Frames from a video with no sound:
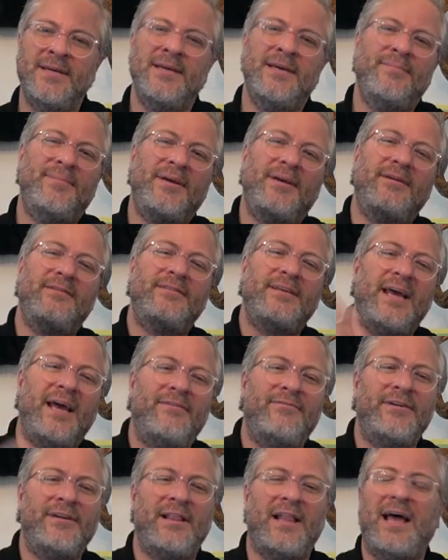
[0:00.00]
Because
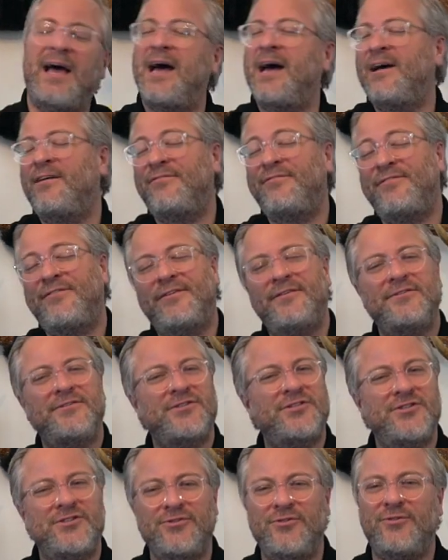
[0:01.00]
every laugh,
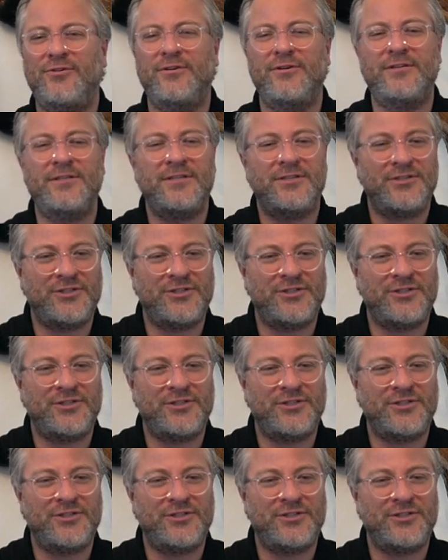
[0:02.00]
snort,